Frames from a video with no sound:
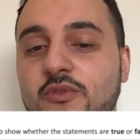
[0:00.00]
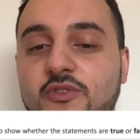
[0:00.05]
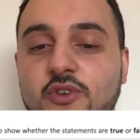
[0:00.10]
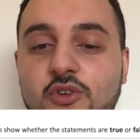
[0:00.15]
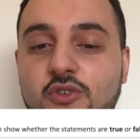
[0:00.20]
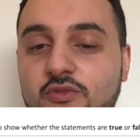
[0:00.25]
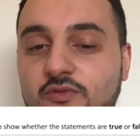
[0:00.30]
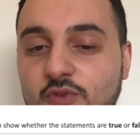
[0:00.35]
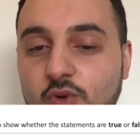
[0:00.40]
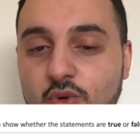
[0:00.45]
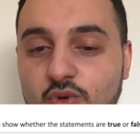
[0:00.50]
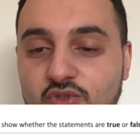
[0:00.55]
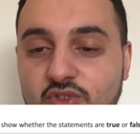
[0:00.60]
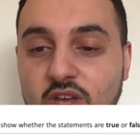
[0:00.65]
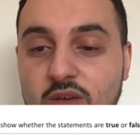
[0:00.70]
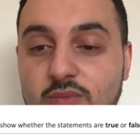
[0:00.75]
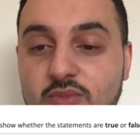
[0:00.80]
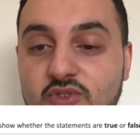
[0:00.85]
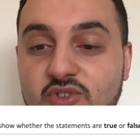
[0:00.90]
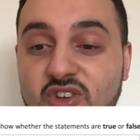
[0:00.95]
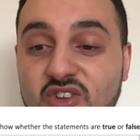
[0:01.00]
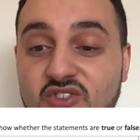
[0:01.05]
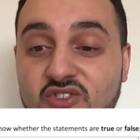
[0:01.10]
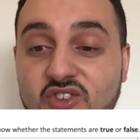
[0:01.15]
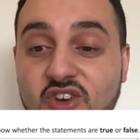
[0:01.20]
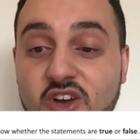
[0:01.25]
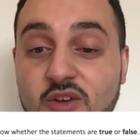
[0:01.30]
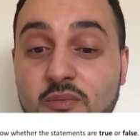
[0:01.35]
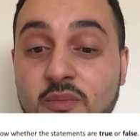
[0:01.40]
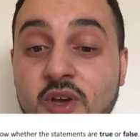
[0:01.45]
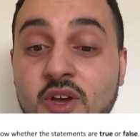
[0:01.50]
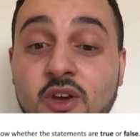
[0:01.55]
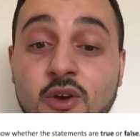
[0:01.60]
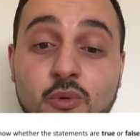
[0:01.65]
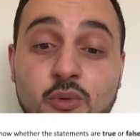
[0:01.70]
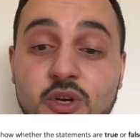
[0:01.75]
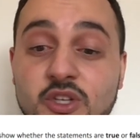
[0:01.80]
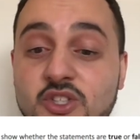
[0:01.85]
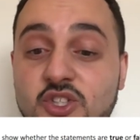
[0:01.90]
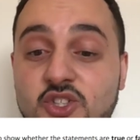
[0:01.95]
got 4 statements this time.
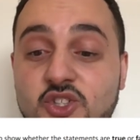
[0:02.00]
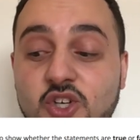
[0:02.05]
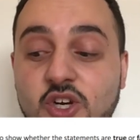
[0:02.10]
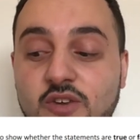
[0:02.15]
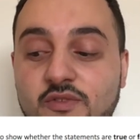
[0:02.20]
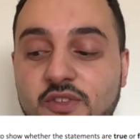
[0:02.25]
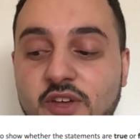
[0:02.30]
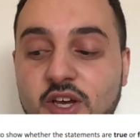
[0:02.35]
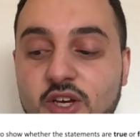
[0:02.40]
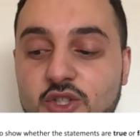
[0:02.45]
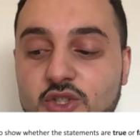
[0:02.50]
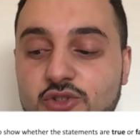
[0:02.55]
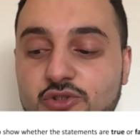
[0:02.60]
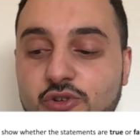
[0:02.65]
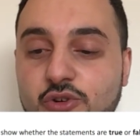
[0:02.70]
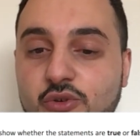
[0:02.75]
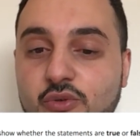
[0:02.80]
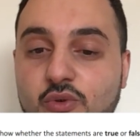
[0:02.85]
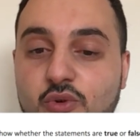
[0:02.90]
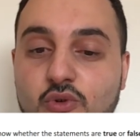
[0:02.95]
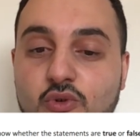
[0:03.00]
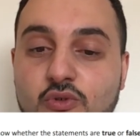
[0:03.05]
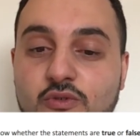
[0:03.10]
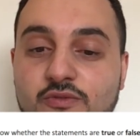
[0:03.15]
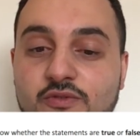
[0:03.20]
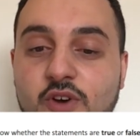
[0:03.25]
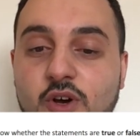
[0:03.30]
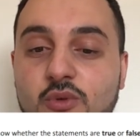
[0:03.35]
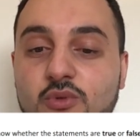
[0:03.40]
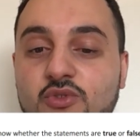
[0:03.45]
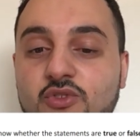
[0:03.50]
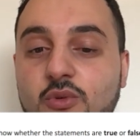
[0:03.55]
We need to decide if they are true or false.